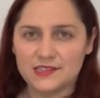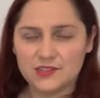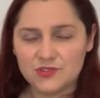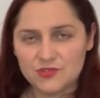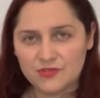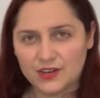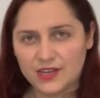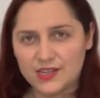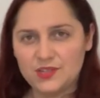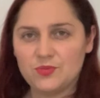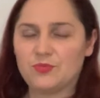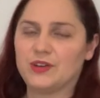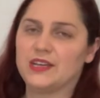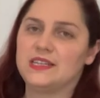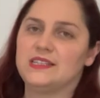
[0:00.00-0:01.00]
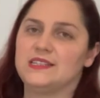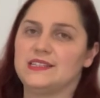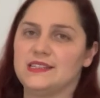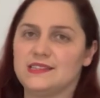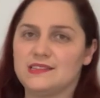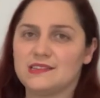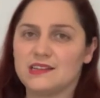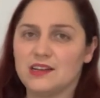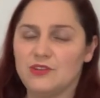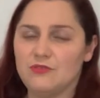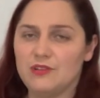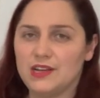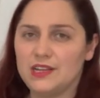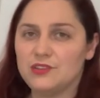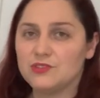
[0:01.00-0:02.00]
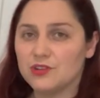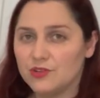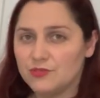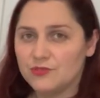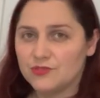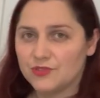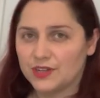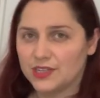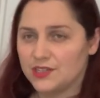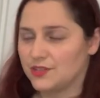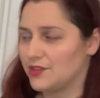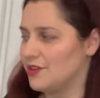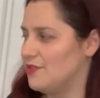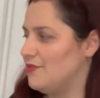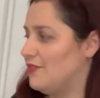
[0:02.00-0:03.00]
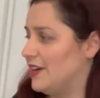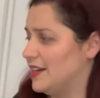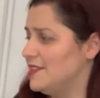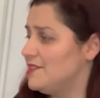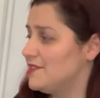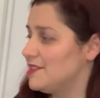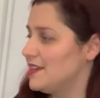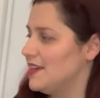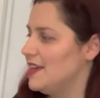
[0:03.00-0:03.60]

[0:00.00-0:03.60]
Try to practice it slowly, don't try to go fast.